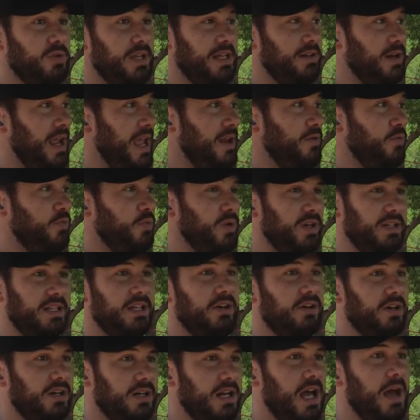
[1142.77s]
and really
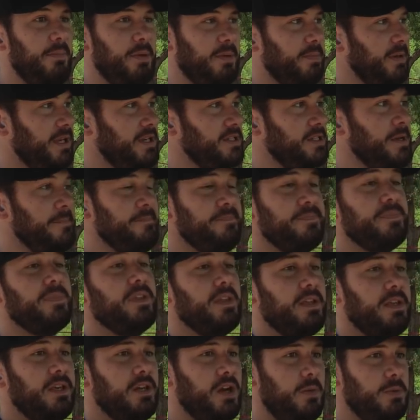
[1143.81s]
ergonomic, because,
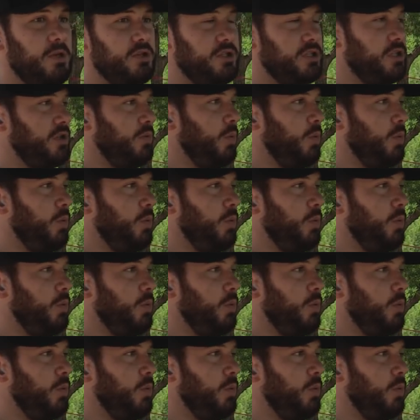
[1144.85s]
you know, I'm used to the